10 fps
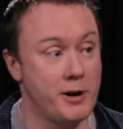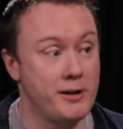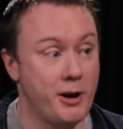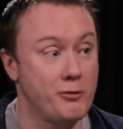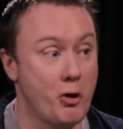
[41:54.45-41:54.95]
of them
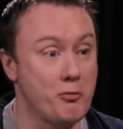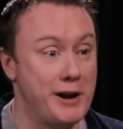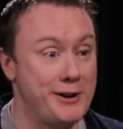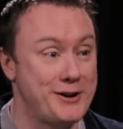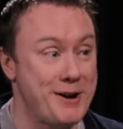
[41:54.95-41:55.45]
are, are, are,
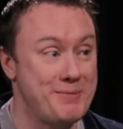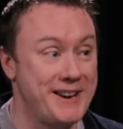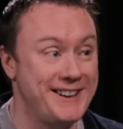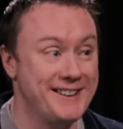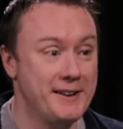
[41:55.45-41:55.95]
really good
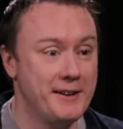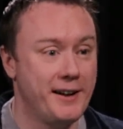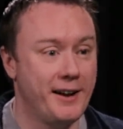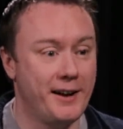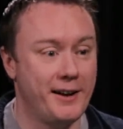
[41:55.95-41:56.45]
company.
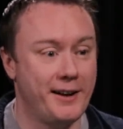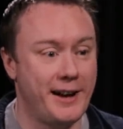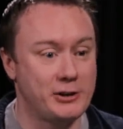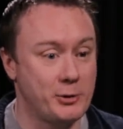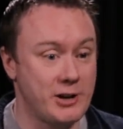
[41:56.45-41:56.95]
Okay. Uh,
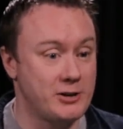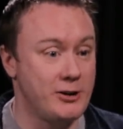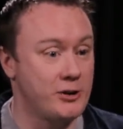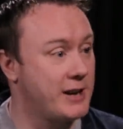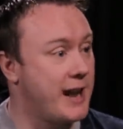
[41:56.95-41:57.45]
and so it's
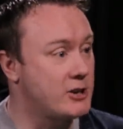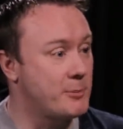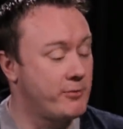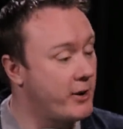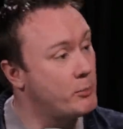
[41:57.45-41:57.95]
actually nice to catch
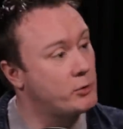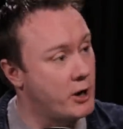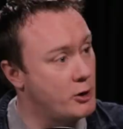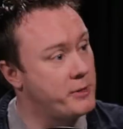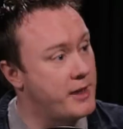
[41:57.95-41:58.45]
up and find out what's
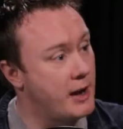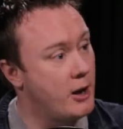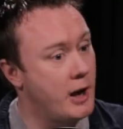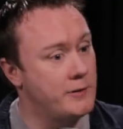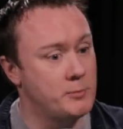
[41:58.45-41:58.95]
going on with their
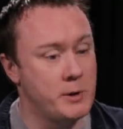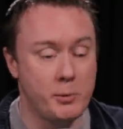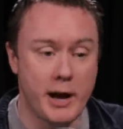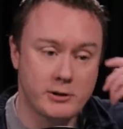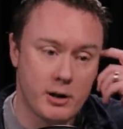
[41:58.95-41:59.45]
lives. And we,
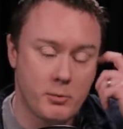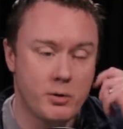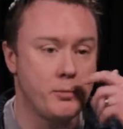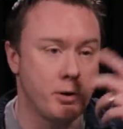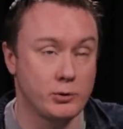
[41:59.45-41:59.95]
we had I,
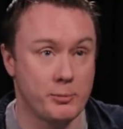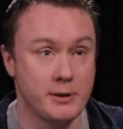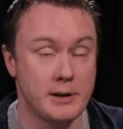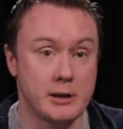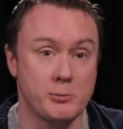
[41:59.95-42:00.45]
I won't talk about
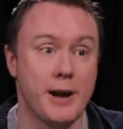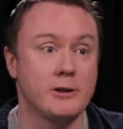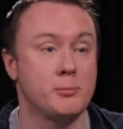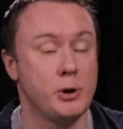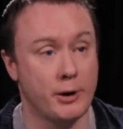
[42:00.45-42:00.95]
the details, but we
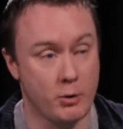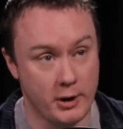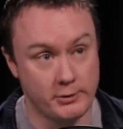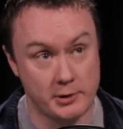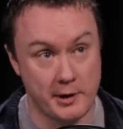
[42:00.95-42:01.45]
had somebody who had
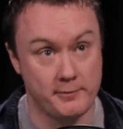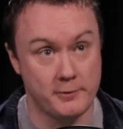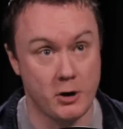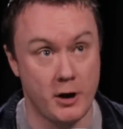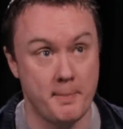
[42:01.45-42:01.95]
quite a tough
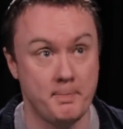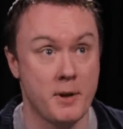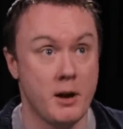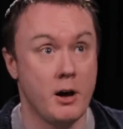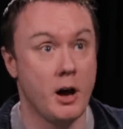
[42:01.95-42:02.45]
time
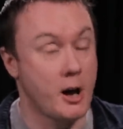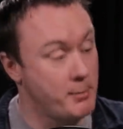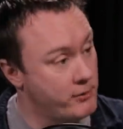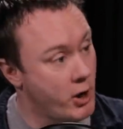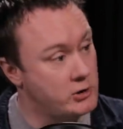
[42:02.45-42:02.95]
a
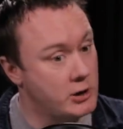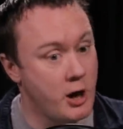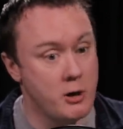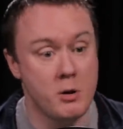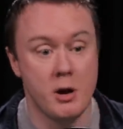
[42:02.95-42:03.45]
couple of nights ago
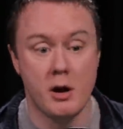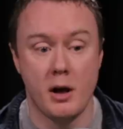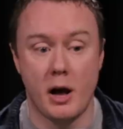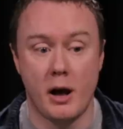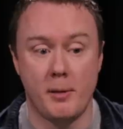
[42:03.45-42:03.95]
ago.
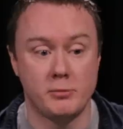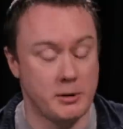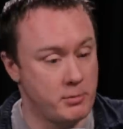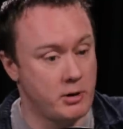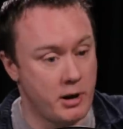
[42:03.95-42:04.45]
Um,
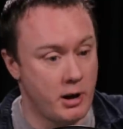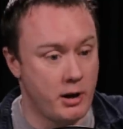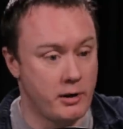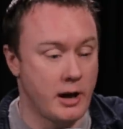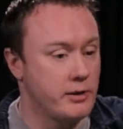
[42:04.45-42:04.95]
she,
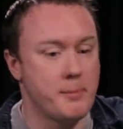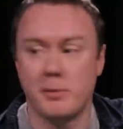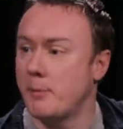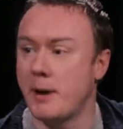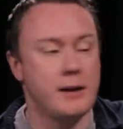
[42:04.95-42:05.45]
uh, they, have
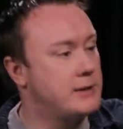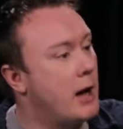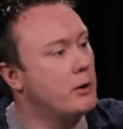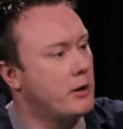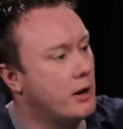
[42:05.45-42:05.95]
been out in
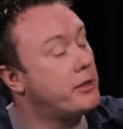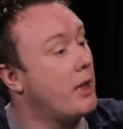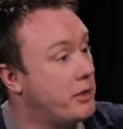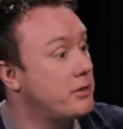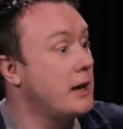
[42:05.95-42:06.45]
town and a,
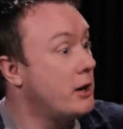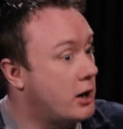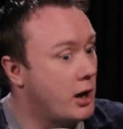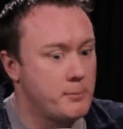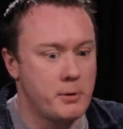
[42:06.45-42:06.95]
a, thing had
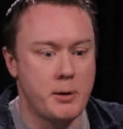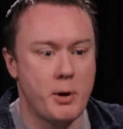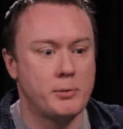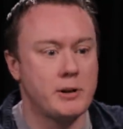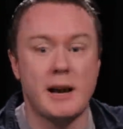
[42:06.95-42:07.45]
occurred, but they
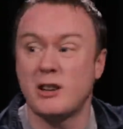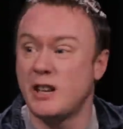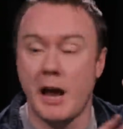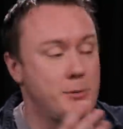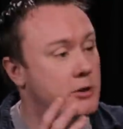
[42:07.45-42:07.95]
were able, they
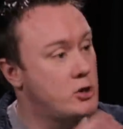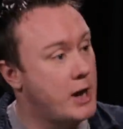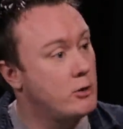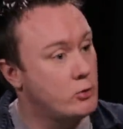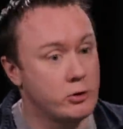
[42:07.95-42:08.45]
actually came to the
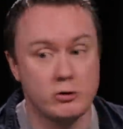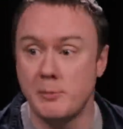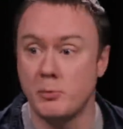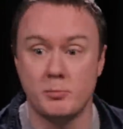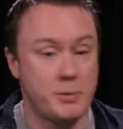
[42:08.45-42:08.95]
chat during the
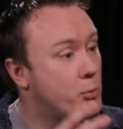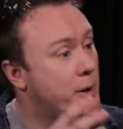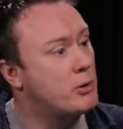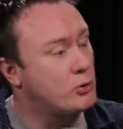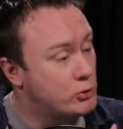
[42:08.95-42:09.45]
stream and people were
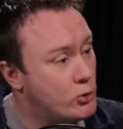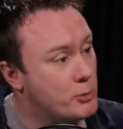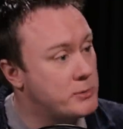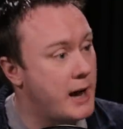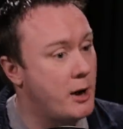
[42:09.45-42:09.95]
able to sort of talk
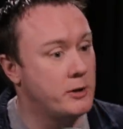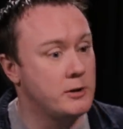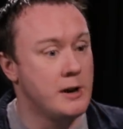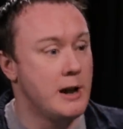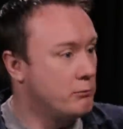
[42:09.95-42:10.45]
them down
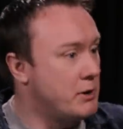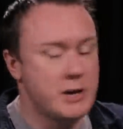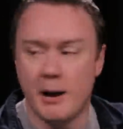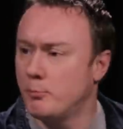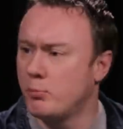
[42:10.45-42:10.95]
and mm.
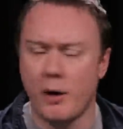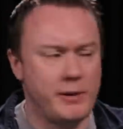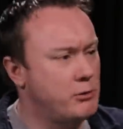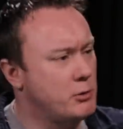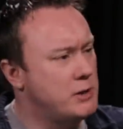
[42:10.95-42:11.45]
reach out
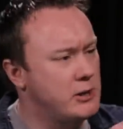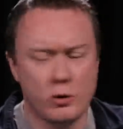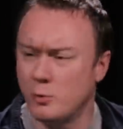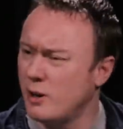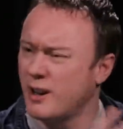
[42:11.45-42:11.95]
privately through
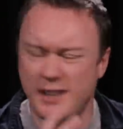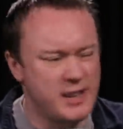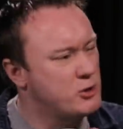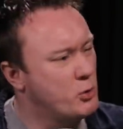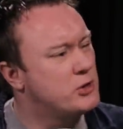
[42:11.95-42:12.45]
Discord. We've got like a
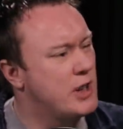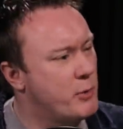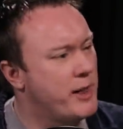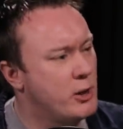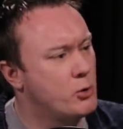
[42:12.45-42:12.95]
Discord
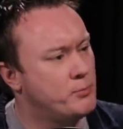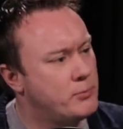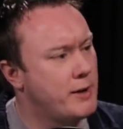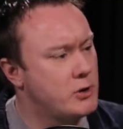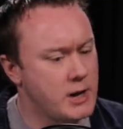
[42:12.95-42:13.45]
server where they can all
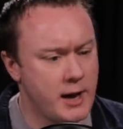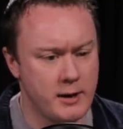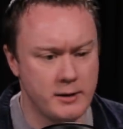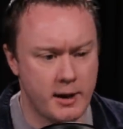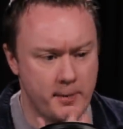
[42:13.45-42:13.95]
have a
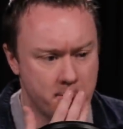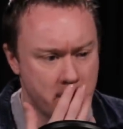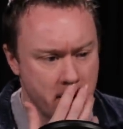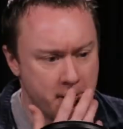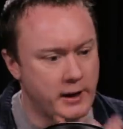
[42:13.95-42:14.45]
chat and um,
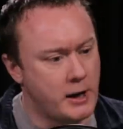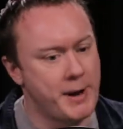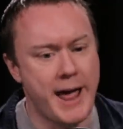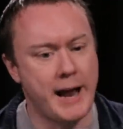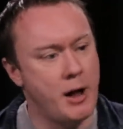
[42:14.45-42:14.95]
then come
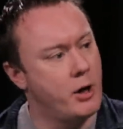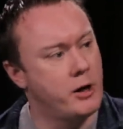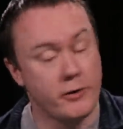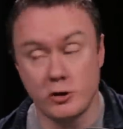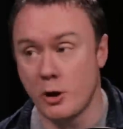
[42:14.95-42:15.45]
and hang out at
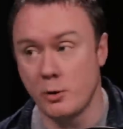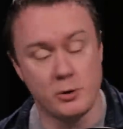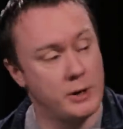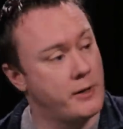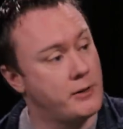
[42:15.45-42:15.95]
another show I was
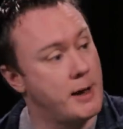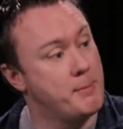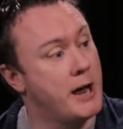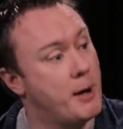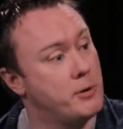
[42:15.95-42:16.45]
doing another day
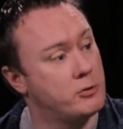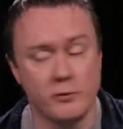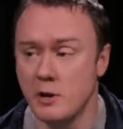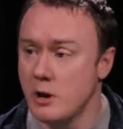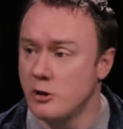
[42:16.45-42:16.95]
and meet up and
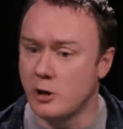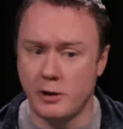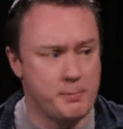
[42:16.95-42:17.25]
sort of. So mm.